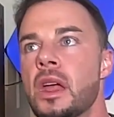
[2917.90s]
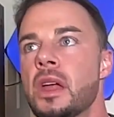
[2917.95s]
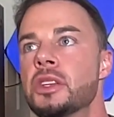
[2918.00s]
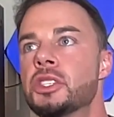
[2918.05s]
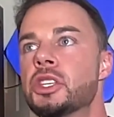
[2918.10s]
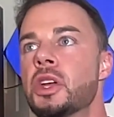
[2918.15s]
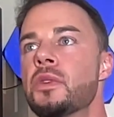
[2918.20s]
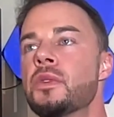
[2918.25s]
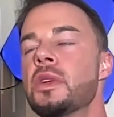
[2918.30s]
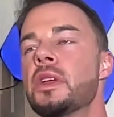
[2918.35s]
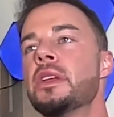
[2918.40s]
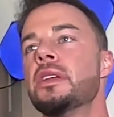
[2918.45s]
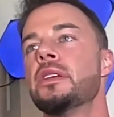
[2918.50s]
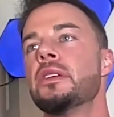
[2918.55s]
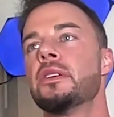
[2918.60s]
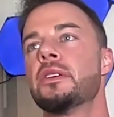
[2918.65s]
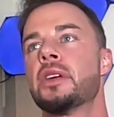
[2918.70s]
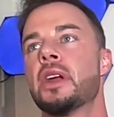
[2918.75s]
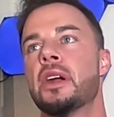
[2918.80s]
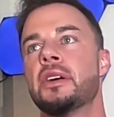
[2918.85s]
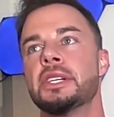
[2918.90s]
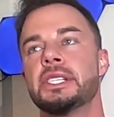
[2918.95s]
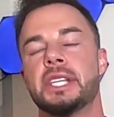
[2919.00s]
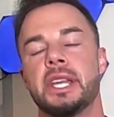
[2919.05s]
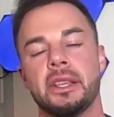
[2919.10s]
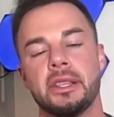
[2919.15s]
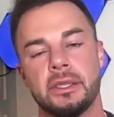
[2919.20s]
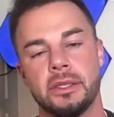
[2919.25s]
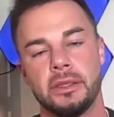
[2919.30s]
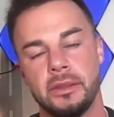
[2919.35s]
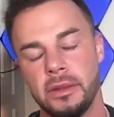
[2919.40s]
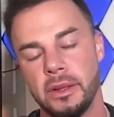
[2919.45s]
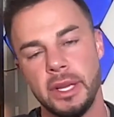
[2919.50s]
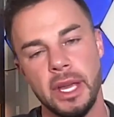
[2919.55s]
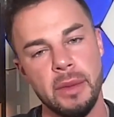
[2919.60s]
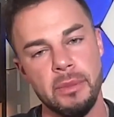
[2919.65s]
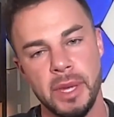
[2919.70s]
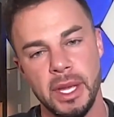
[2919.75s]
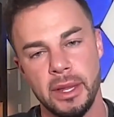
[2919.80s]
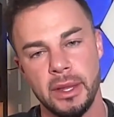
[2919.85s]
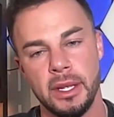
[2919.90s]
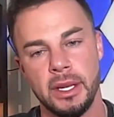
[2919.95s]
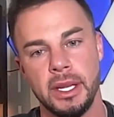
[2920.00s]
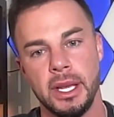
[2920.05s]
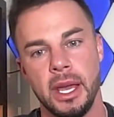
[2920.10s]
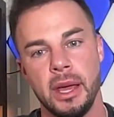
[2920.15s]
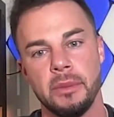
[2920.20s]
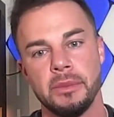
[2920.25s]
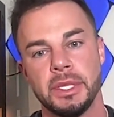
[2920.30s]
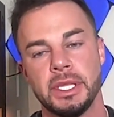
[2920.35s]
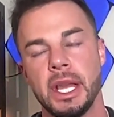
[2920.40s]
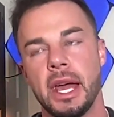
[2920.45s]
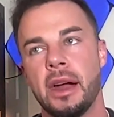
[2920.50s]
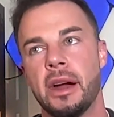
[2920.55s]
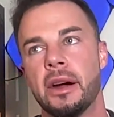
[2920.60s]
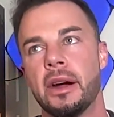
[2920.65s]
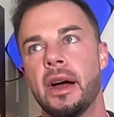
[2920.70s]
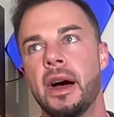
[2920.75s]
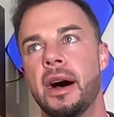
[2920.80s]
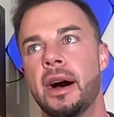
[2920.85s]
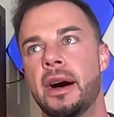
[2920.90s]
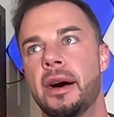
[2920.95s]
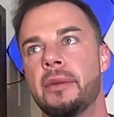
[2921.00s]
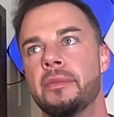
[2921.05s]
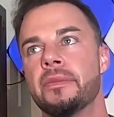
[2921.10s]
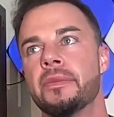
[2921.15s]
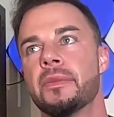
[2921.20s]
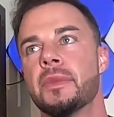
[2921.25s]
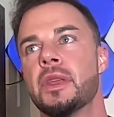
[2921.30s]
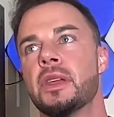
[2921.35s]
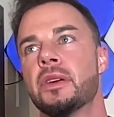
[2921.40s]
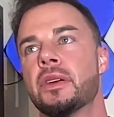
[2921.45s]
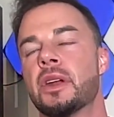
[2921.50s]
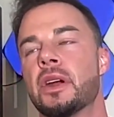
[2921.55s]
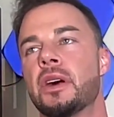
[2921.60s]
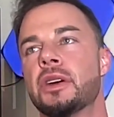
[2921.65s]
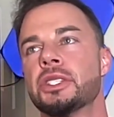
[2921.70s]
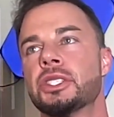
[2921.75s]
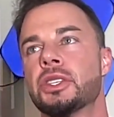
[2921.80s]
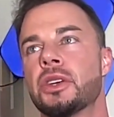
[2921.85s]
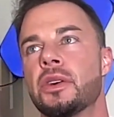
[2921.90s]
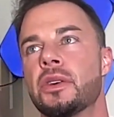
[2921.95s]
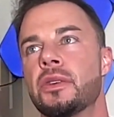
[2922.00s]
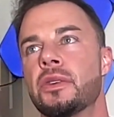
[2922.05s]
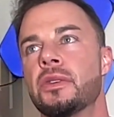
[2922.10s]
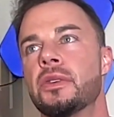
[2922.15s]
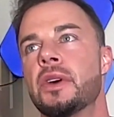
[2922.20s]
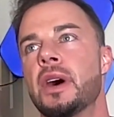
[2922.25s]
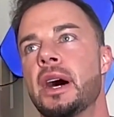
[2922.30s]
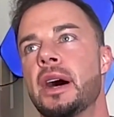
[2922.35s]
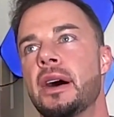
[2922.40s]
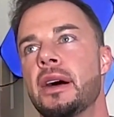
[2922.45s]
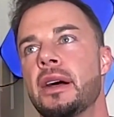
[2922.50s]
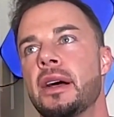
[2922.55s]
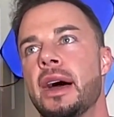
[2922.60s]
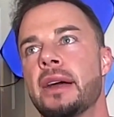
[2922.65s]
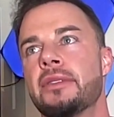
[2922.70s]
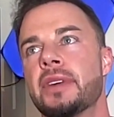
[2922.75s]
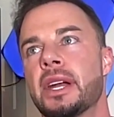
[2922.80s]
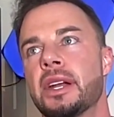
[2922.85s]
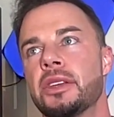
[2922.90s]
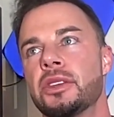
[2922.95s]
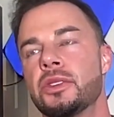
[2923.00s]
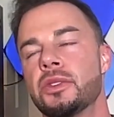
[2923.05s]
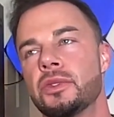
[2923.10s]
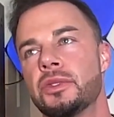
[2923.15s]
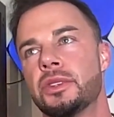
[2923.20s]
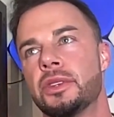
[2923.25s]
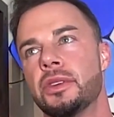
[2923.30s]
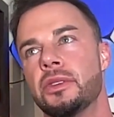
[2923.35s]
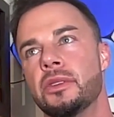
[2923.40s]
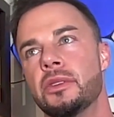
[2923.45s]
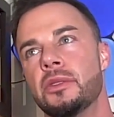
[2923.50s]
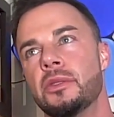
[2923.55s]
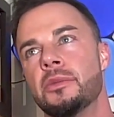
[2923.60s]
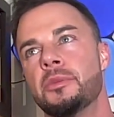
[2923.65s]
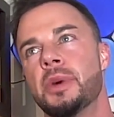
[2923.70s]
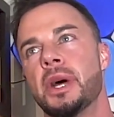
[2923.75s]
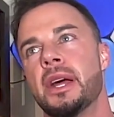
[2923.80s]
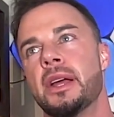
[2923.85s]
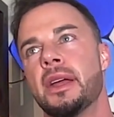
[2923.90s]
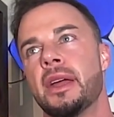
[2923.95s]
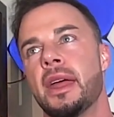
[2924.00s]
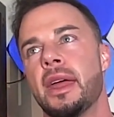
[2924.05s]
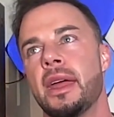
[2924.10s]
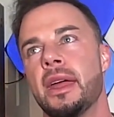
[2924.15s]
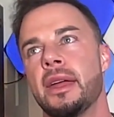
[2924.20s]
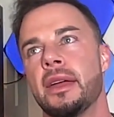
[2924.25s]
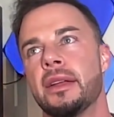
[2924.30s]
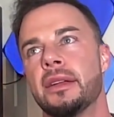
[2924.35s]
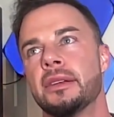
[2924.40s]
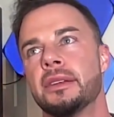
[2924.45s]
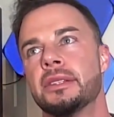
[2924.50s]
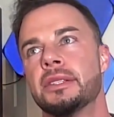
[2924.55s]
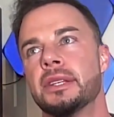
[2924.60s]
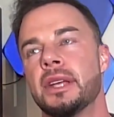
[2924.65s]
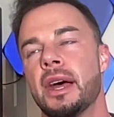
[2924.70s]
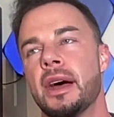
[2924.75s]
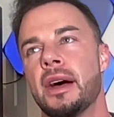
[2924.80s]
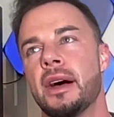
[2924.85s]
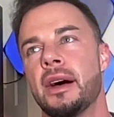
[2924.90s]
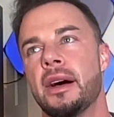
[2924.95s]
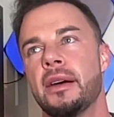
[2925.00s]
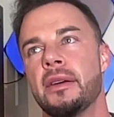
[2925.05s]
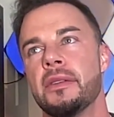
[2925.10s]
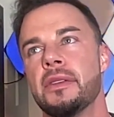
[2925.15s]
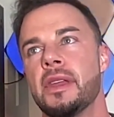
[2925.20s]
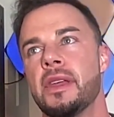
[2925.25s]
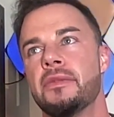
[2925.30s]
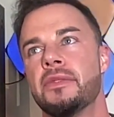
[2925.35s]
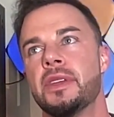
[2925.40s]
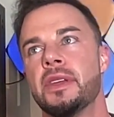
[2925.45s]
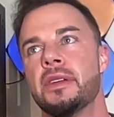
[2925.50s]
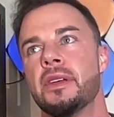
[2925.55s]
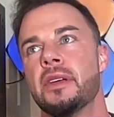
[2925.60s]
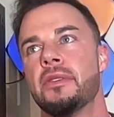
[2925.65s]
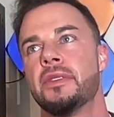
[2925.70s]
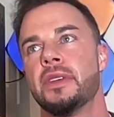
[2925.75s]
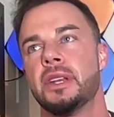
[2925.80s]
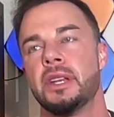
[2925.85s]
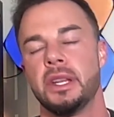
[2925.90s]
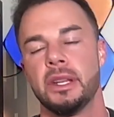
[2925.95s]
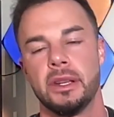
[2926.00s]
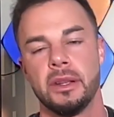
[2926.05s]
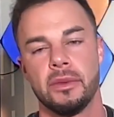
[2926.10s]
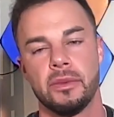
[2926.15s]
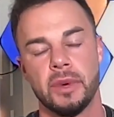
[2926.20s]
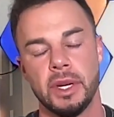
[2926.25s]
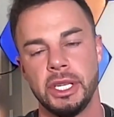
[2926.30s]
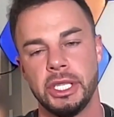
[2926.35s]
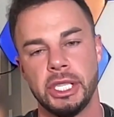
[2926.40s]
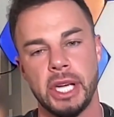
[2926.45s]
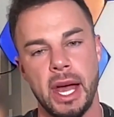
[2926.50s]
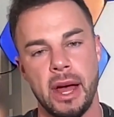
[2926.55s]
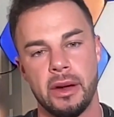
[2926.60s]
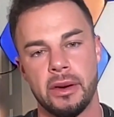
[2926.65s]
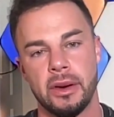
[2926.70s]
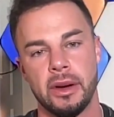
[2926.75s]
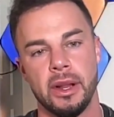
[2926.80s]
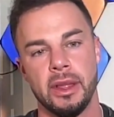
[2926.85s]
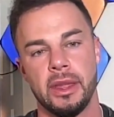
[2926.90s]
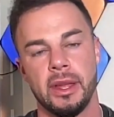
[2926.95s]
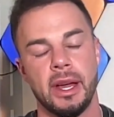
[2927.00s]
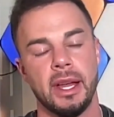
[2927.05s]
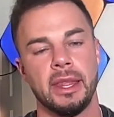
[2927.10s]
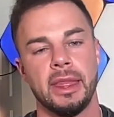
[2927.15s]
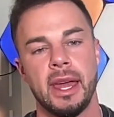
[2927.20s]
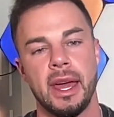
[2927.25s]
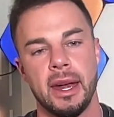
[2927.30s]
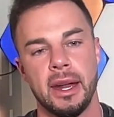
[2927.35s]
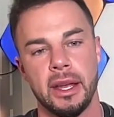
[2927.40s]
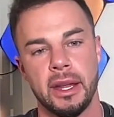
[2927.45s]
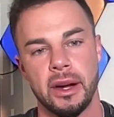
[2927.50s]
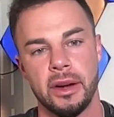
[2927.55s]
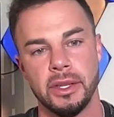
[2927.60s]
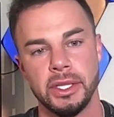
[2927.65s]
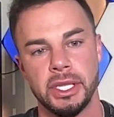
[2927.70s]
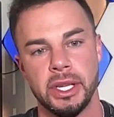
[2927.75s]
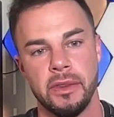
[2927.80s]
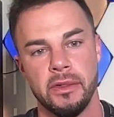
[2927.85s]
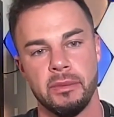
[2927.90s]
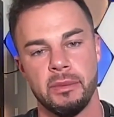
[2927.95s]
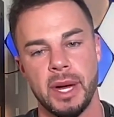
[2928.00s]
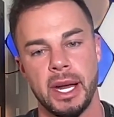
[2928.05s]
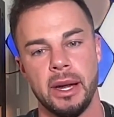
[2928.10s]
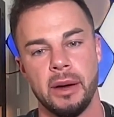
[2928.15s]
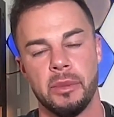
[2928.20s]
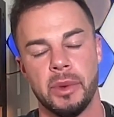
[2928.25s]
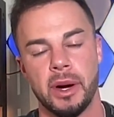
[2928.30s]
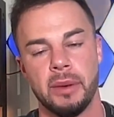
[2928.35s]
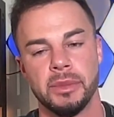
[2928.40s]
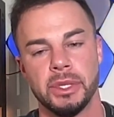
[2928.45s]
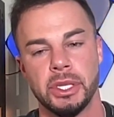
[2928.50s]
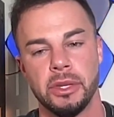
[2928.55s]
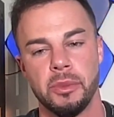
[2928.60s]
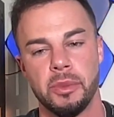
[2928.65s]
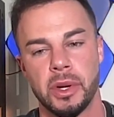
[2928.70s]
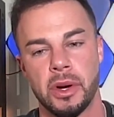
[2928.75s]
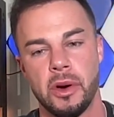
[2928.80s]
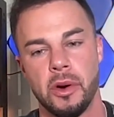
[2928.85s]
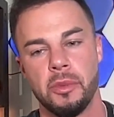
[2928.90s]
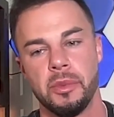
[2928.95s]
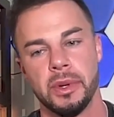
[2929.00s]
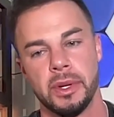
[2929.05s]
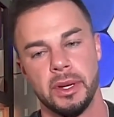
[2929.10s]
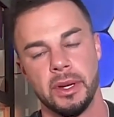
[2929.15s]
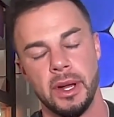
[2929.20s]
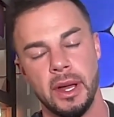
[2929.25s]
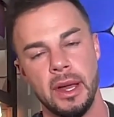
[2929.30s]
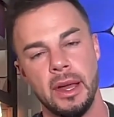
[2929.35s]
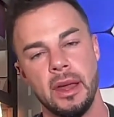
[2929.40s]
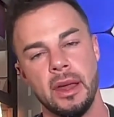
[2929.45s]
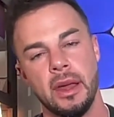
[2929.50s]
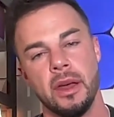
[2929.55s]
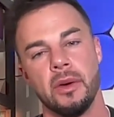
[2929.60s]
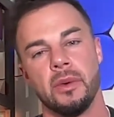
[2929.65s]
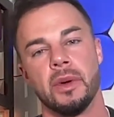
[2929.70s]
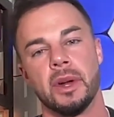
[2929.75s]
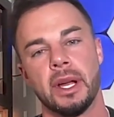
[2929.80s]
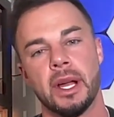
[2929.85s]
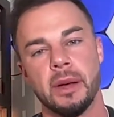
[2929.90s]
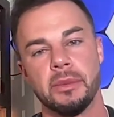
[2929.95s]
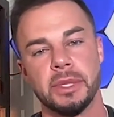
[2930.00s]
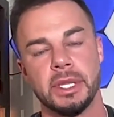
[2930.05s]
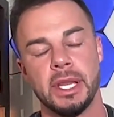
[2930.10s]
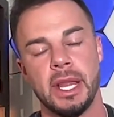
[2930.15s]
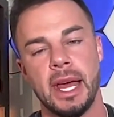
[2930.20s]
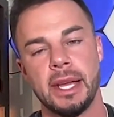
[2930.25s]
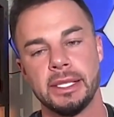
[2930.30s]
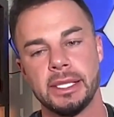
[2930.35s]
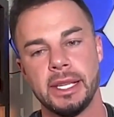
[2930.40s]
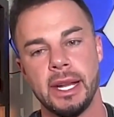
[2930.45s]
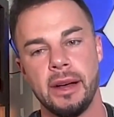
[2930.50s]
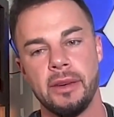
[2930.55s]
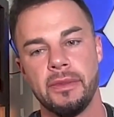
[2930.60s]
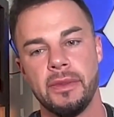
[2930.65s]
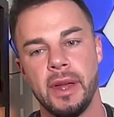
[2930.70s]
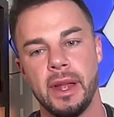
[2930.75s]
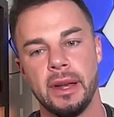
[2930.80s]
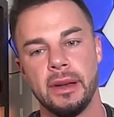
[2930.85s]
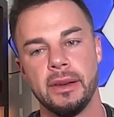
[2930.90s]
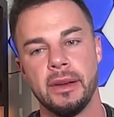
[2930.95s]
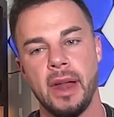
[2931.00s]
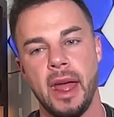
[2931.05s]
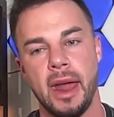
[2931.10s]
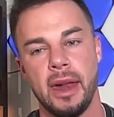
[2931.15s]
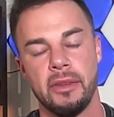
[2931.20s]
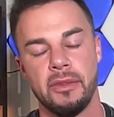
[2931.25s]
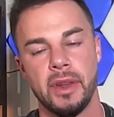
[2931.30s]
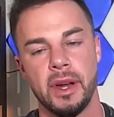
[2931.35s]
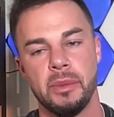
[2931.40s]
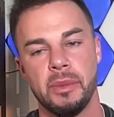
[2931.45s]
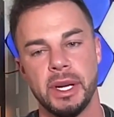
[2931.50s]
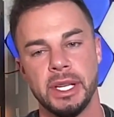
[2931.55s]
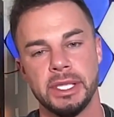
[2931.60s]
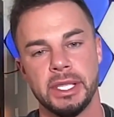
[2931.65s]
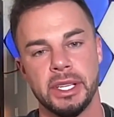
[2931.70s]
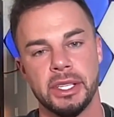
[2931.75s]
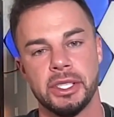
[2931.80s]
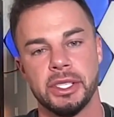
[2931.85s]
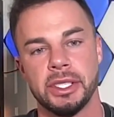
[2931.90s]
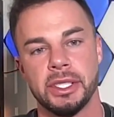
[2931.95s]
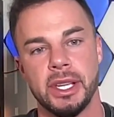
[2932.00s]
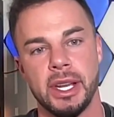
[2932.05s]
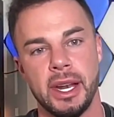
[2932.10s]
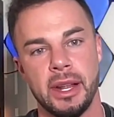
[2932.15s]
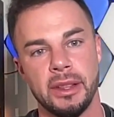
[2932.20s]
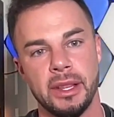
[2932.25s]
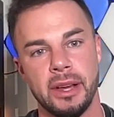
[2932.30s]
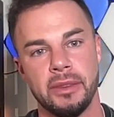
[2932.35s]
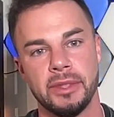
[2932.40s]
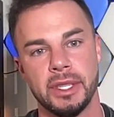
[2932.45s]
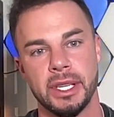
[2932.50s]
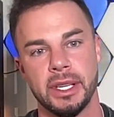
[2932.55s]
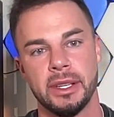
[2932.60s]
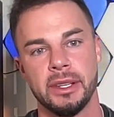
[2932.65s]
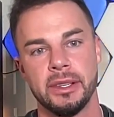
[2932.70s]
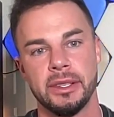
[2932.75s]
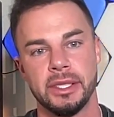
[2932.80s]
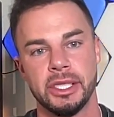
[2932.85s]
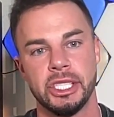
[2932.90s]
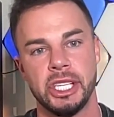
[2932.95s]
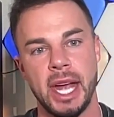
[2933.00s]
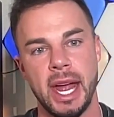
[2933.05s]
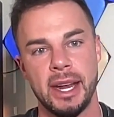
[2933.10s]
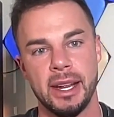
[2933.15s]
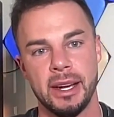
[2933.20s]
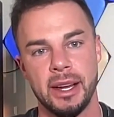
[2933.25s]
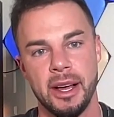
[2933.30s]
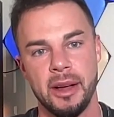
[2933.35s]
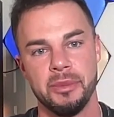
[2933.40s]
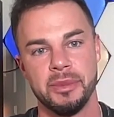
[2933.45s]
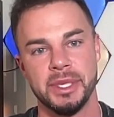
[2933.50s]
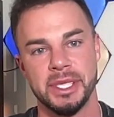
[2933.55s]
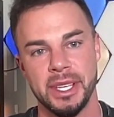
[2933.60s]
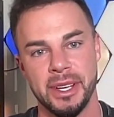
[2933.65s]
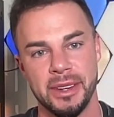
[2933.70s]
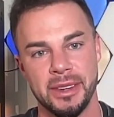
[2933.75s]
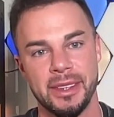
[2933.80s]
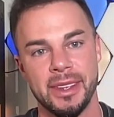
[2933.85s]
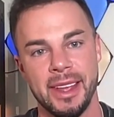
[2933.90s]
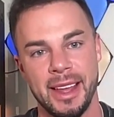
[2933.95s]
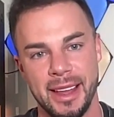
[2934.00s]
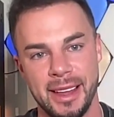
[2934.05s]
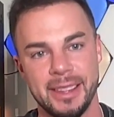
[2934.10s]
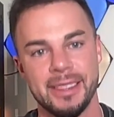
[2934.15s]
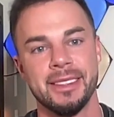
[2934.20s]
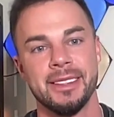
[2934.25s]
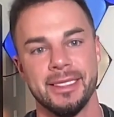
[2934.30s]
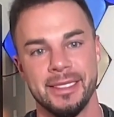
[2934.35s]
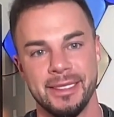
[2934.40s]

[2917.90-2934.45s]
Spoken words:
So you can always get me in the DMs there. You can also, I've got a YouTube, and if you need to reach out or anything like that, I can always give you my number. I'm super open when it comes to that stuff. And if anybody's interested, I'd love to chat it up. So yeah.